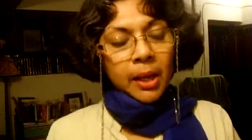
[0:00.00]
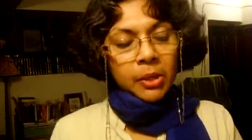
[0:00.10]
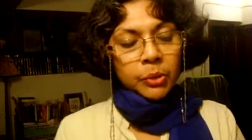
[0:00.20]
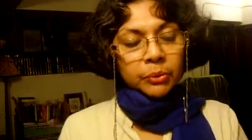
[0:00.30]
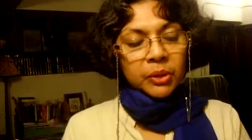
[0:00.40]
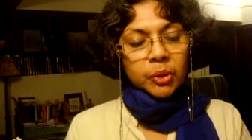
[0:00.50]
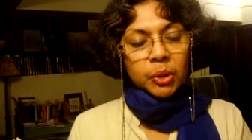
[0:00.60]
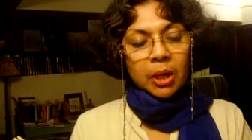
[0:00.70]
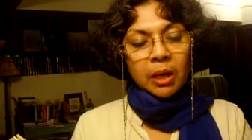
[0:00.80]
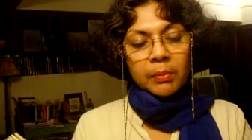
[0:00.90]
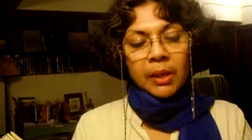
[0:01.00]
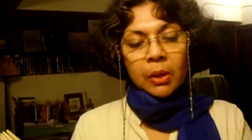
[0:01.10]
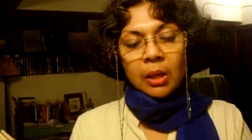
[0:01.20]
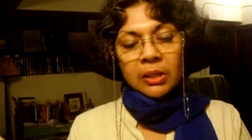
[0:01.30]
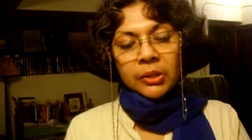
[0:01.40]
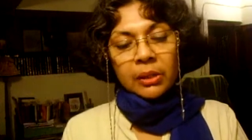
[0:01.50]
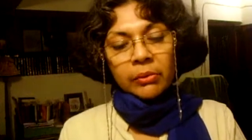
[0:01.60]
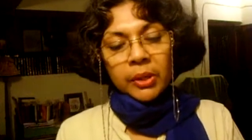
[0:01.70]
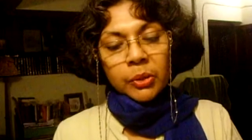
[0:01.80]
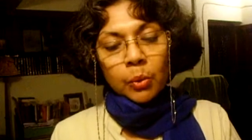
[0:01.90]
into this charming
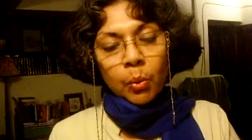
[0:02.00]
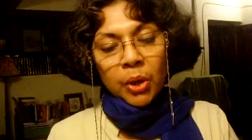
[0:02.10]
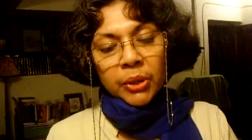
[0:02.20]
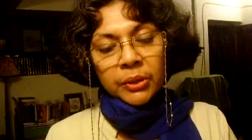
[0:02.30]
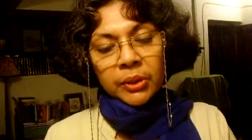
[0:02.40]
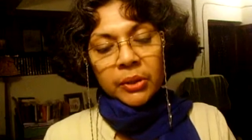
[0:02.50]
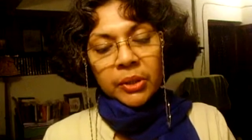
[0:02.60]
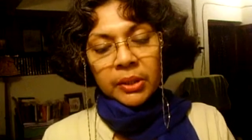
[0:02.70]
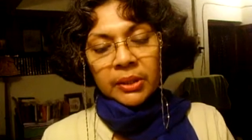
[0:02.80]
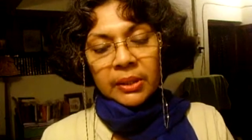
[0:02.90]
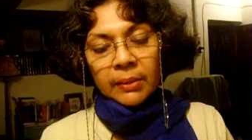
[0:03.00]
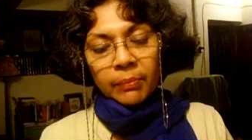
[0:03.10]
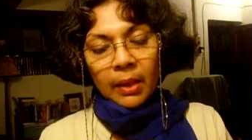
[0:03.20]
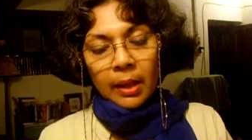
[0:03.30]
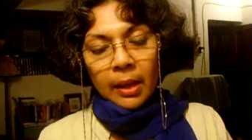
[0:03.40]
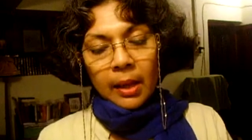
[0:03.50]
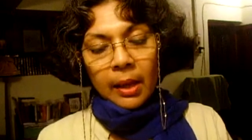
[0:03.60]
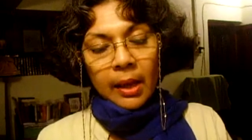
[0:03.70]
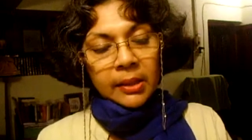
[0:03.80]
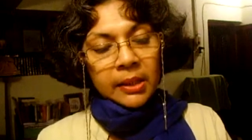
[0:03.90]
hostelry to wash the dishes
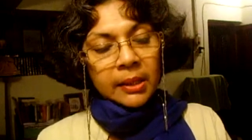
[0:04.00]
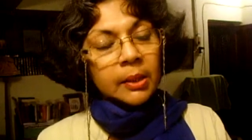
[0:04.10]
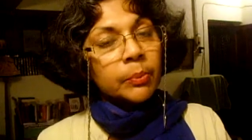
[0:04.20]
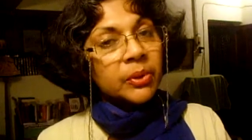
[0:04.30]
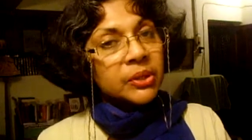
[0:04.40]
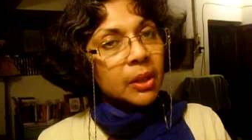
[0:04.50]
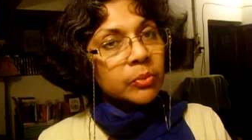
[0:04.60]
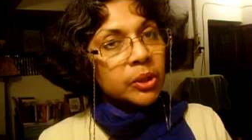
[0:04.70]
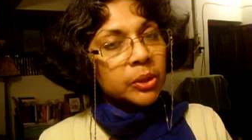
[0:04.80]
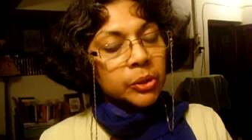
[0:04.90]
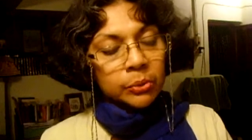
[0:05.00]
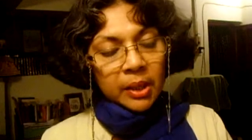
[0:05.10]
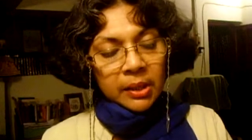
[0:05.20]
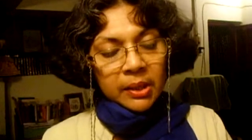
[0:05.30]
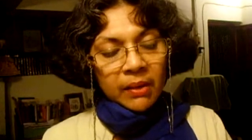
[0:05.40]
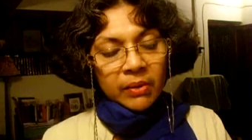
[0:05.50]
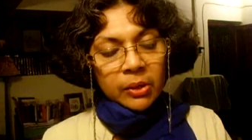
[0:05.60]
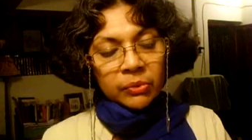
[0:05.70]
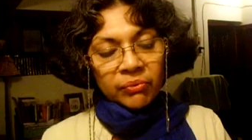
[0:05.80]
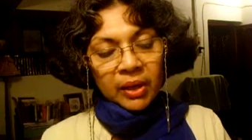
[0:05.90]
had he the presumption to
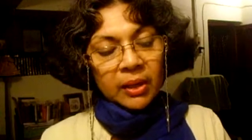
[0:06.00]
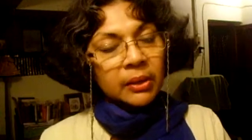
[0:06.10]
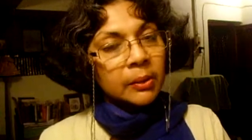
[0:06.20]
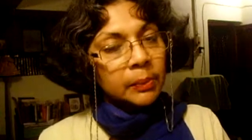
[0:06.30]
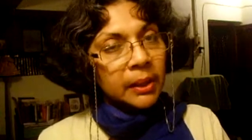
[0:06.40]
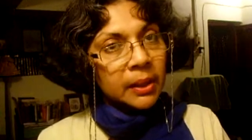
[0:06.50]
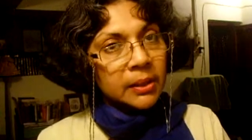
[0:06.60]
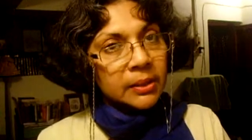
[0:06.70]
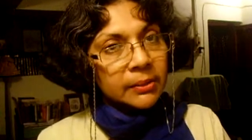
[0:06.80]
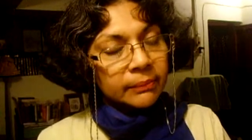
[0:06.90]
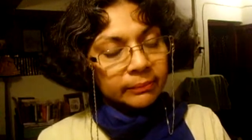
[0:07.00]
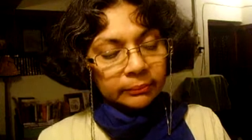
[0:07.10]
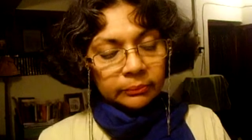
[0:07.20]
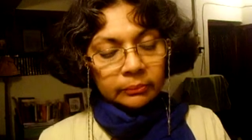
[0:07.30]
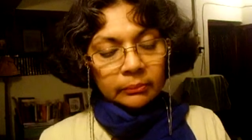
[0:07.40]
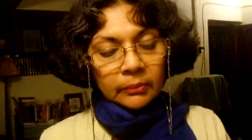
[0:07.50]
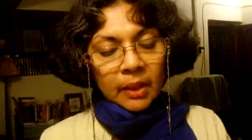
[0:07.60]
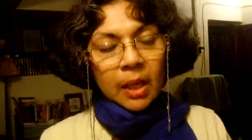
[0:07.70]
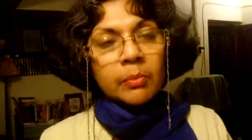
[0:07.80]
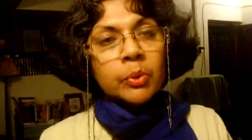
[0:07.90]
endeavour to find the place.
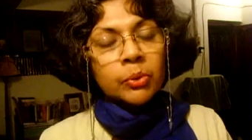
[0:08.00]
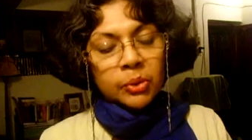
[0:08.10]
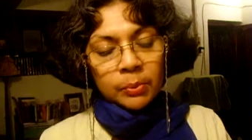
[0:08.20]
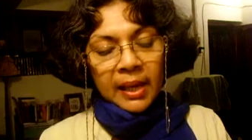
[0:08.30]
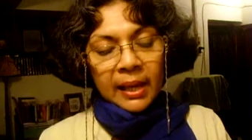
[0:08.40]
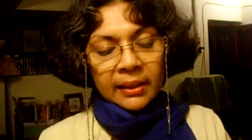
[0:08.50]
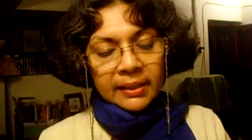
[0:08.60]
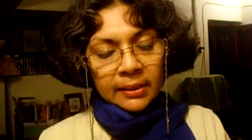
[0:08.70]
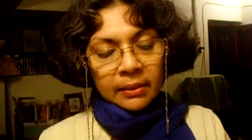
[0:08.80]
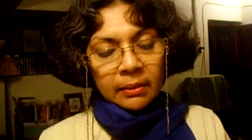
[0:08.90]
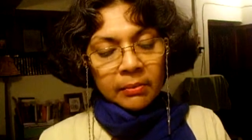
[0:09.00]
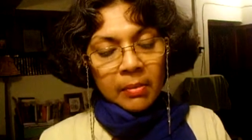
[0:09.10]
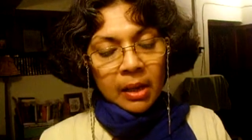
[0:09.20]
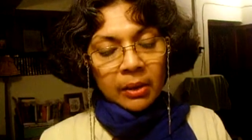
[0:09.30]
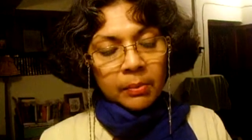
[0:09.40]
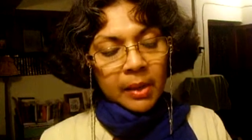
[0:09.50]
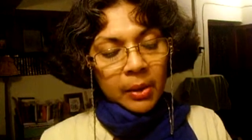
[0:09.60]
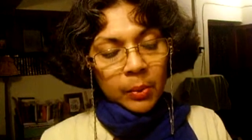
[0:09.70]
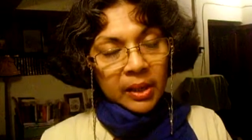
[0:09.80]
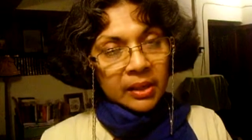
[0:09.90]
A boot-black, sir, mark
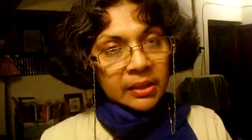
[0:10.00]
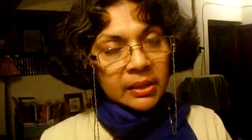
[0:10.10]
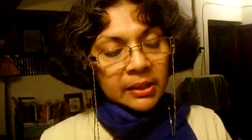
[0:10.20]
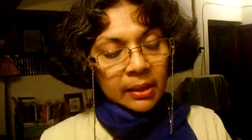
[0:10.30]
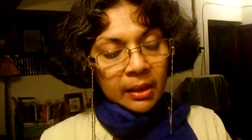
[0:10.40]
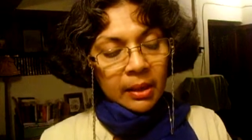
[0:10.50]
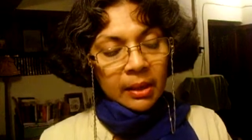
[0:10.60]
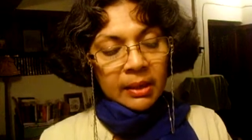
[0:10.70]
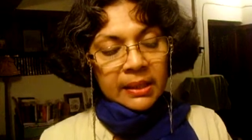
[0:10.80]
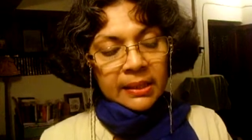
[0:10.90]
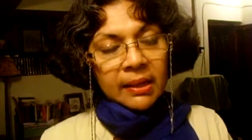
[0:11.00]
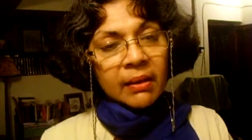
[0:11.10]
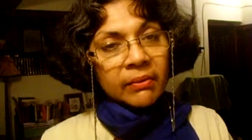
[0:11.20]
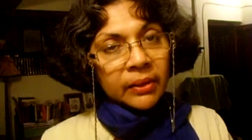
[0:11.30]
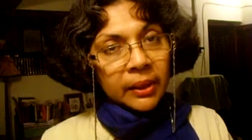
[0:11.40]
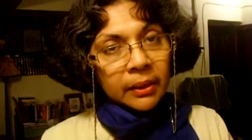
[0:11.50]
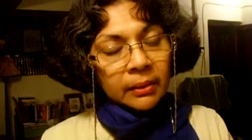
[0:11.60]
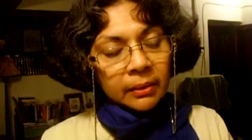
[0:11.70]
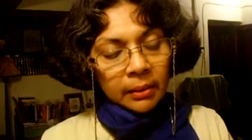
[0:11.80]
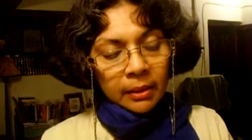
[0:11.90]
my words, a starveling,